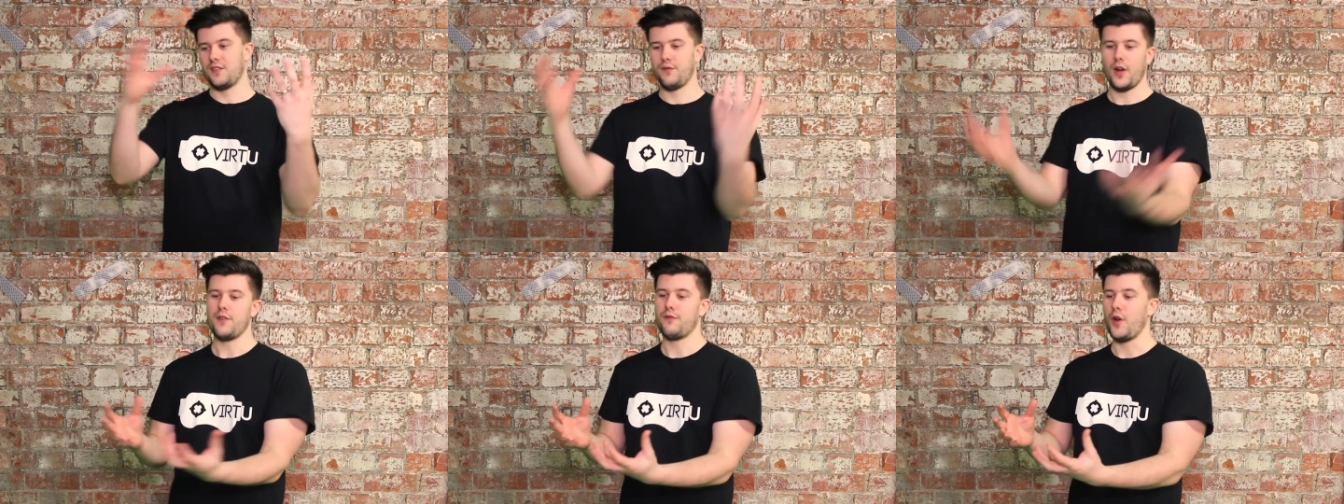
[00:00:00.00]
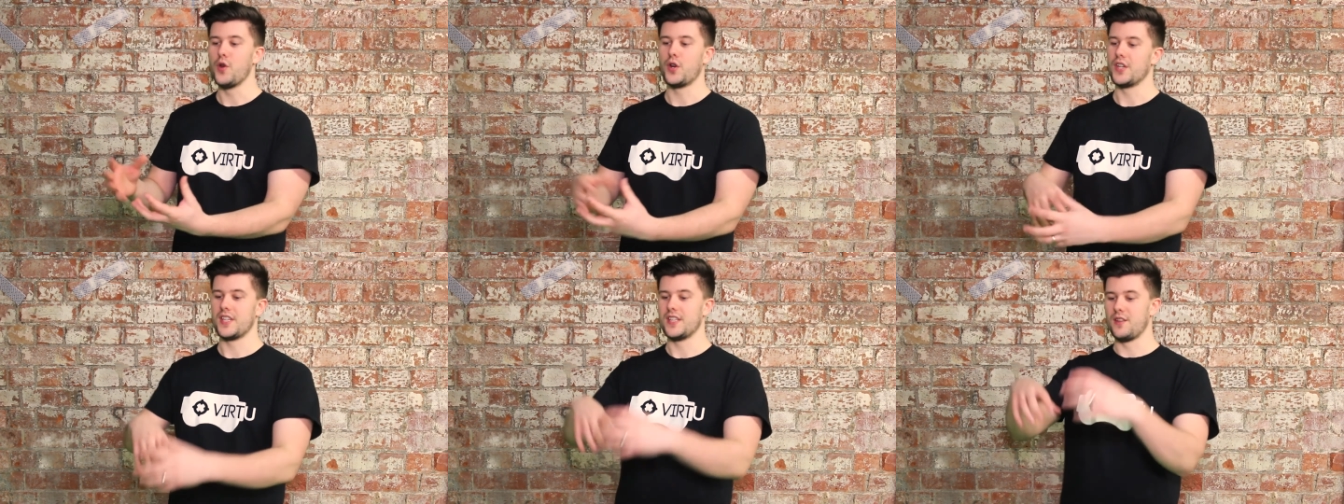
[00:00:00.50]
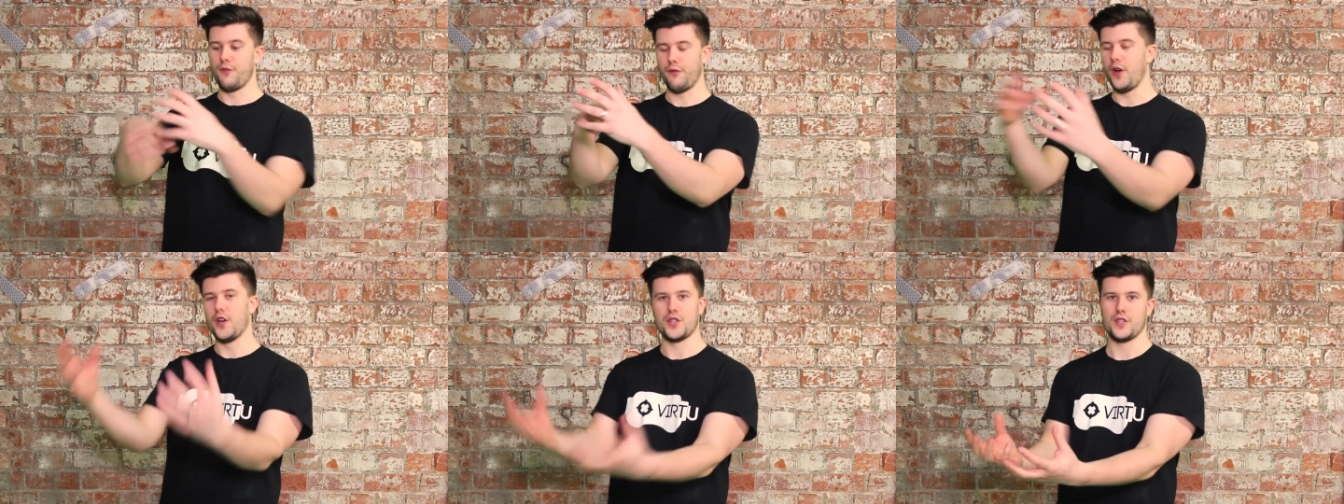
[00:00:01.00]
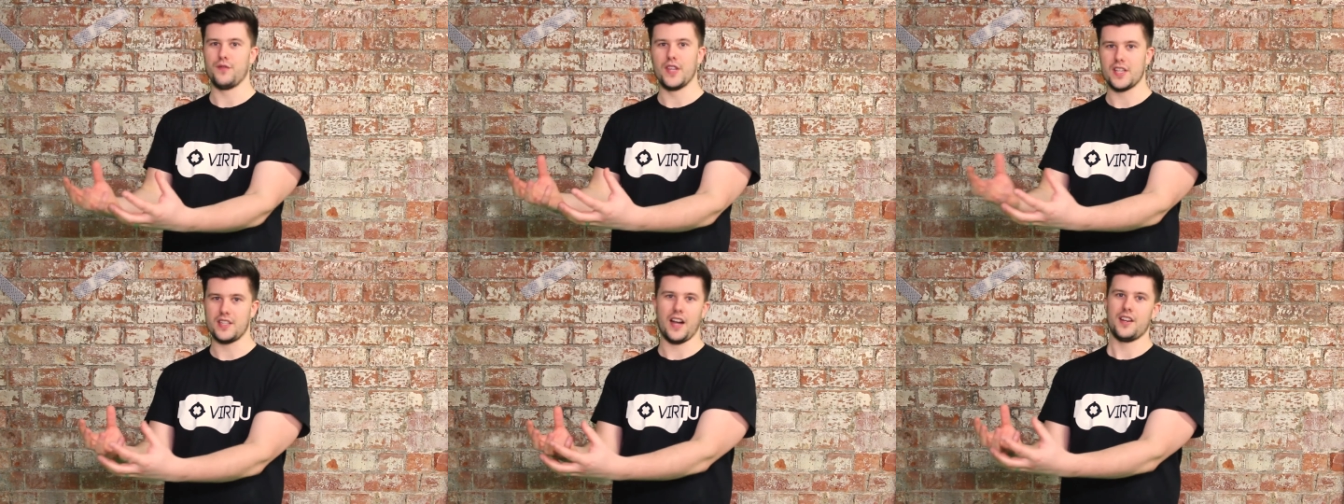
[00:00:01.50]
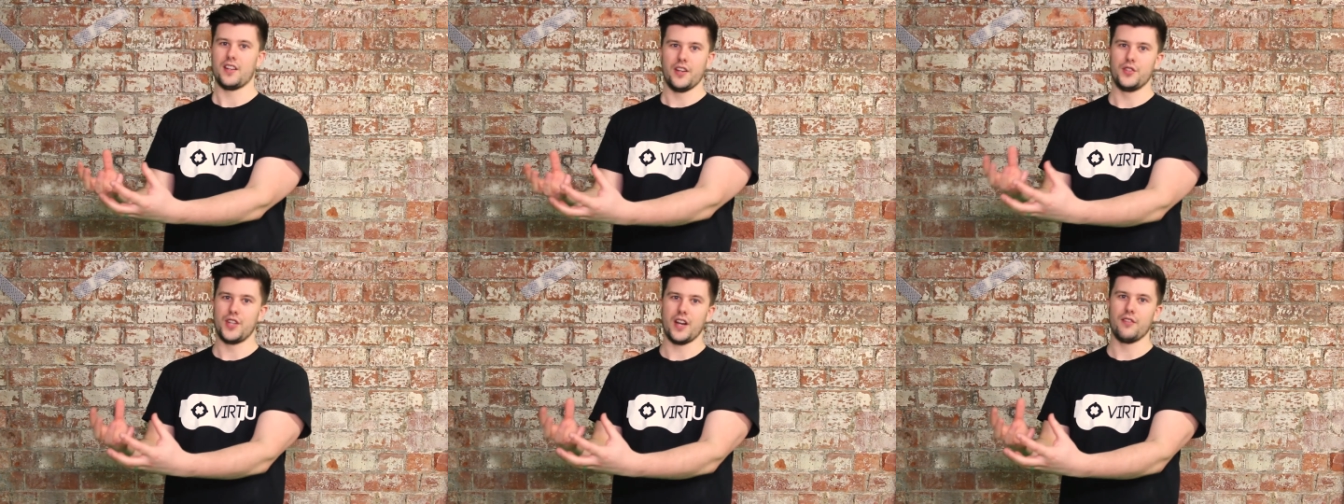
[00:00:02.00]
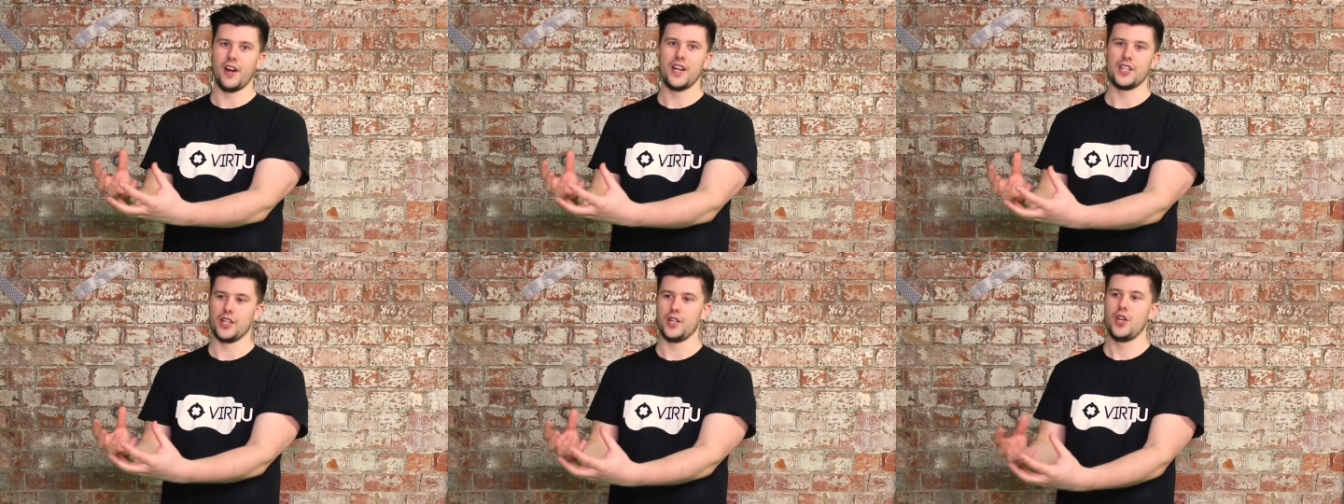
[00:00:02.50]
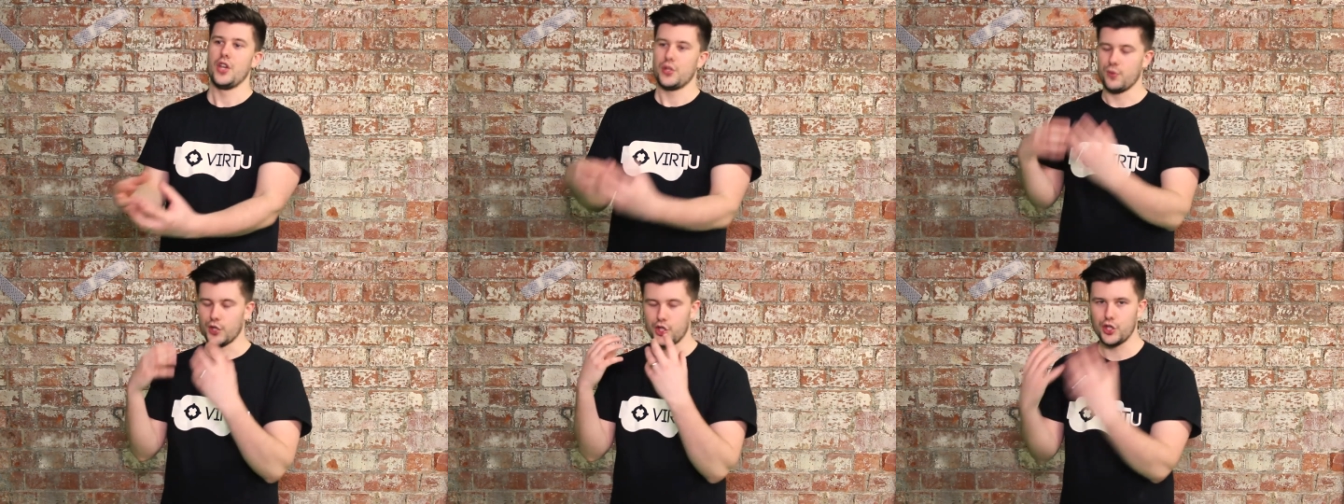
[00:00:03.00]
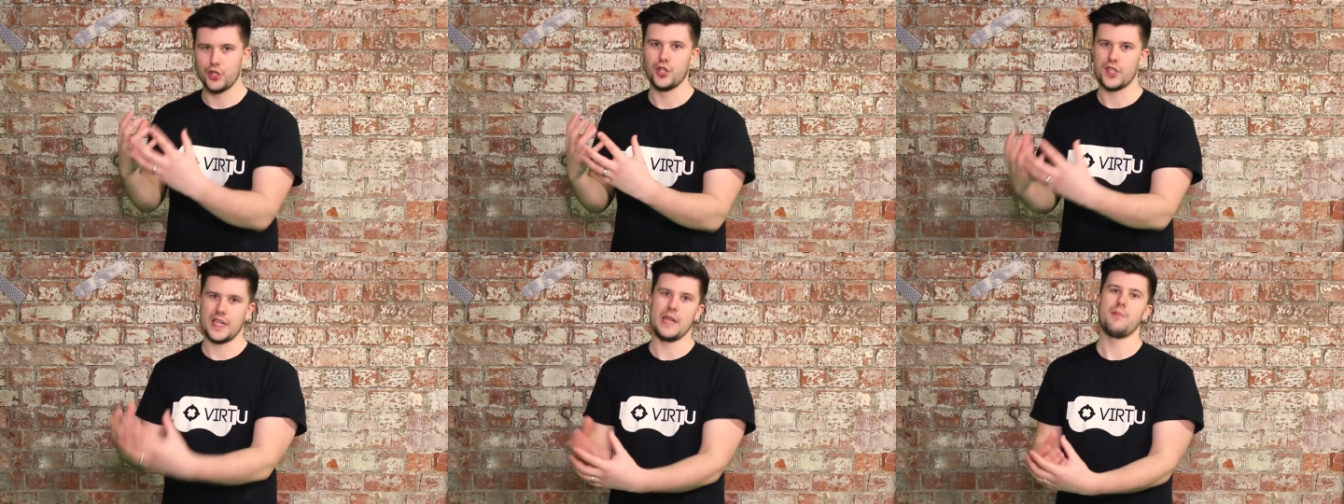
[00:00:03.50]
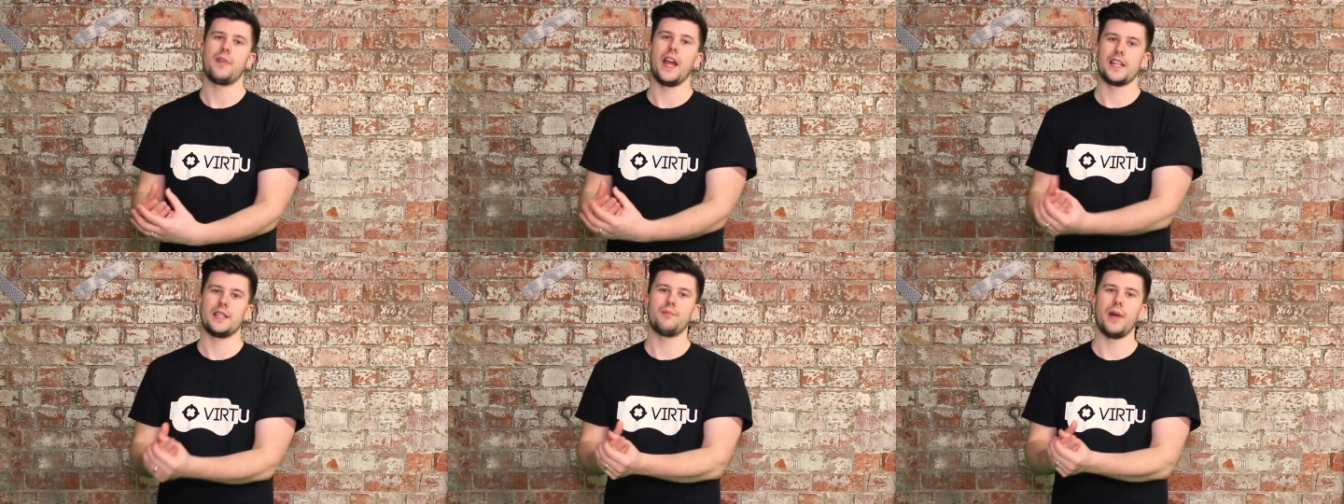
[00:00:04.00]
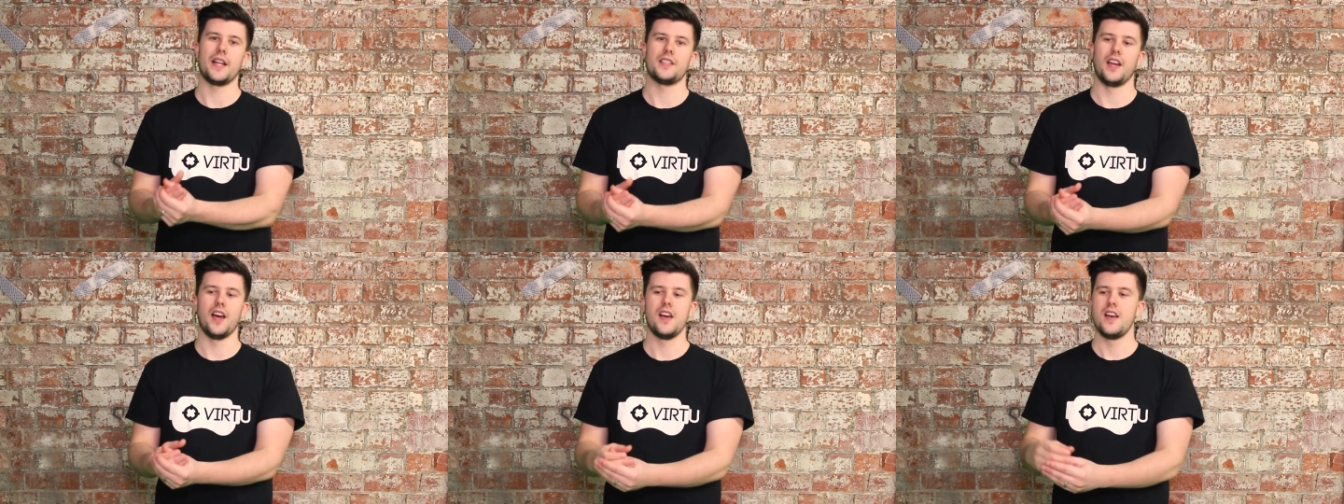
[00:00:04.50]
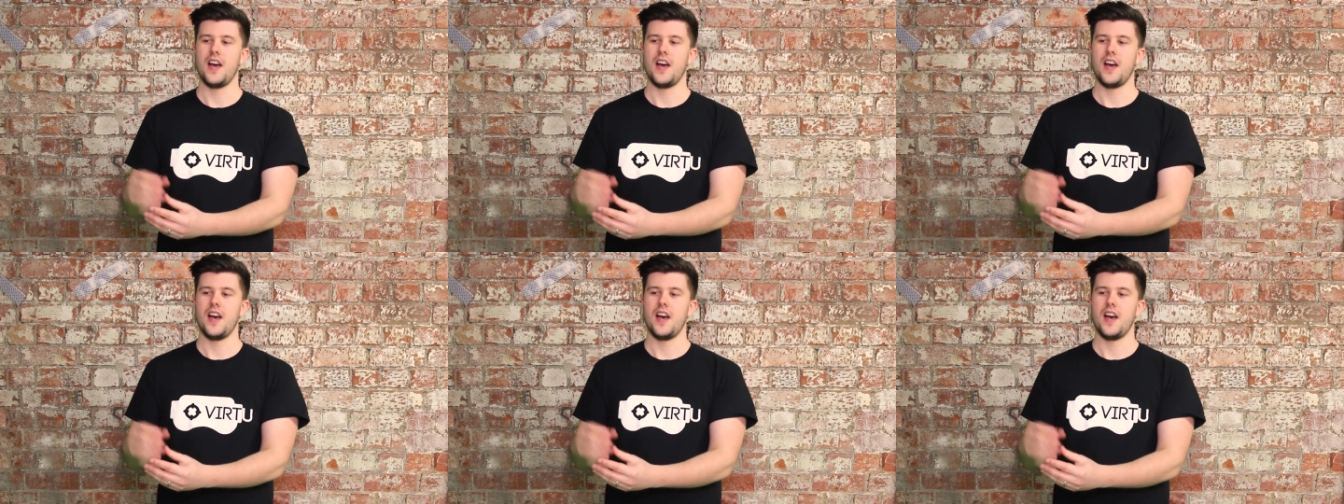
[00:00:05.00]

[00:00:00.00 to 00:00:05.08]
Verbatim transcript: The Vive Focus is the first of this standalone generation, so it should just keep getting better,